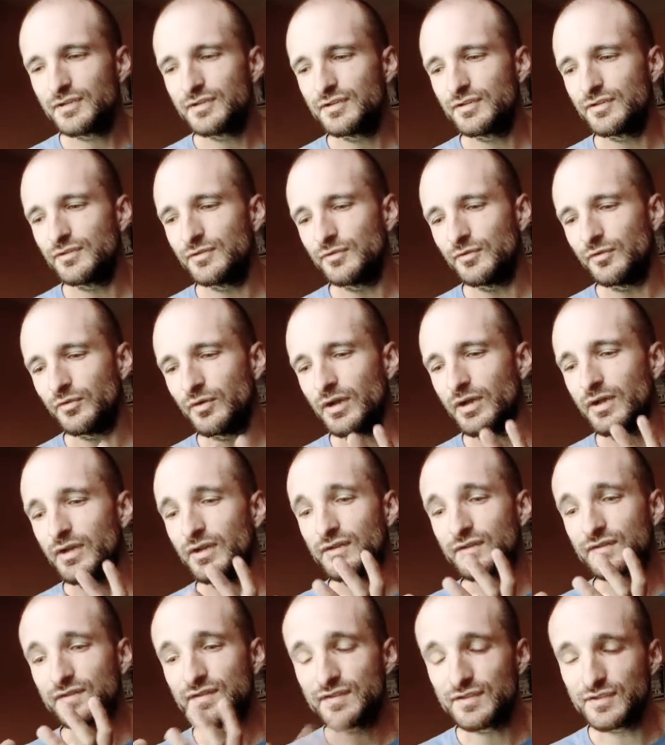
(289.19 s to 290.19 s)
to
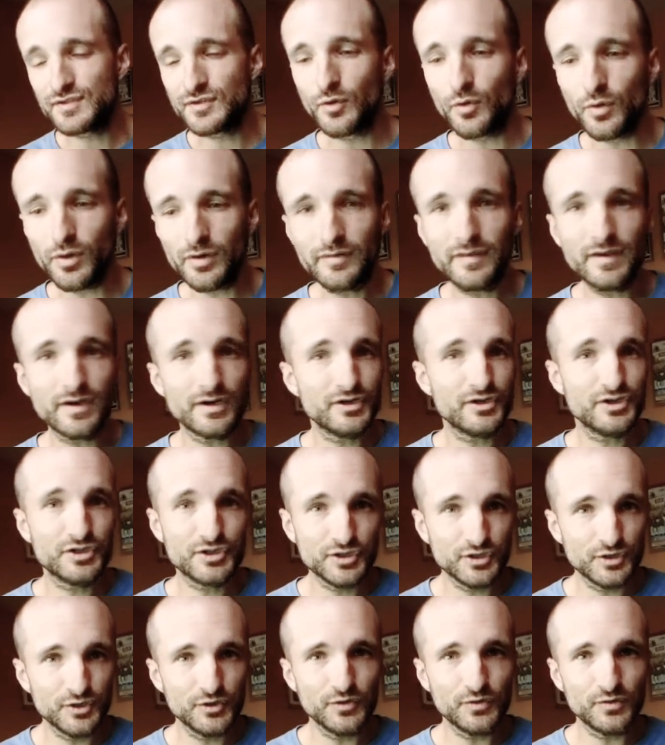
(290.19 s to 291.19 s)
store their
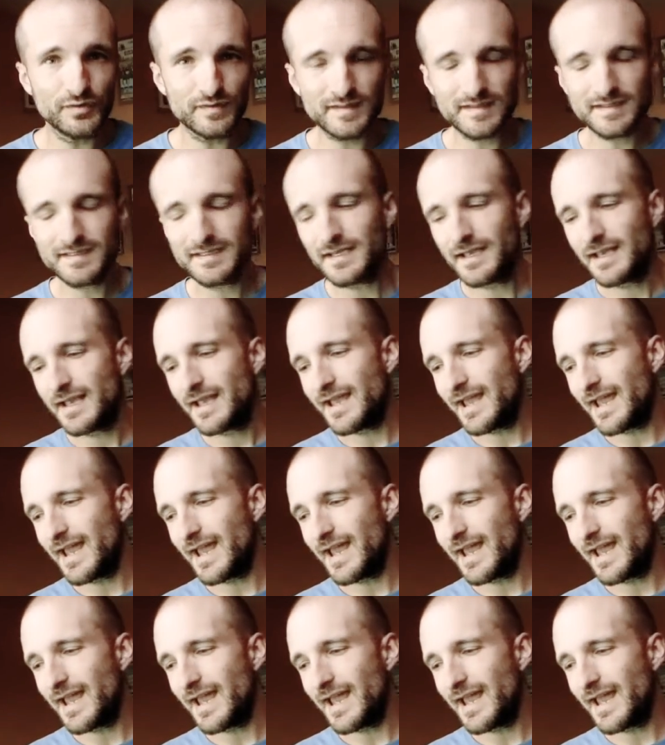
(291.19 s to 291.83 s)
shoes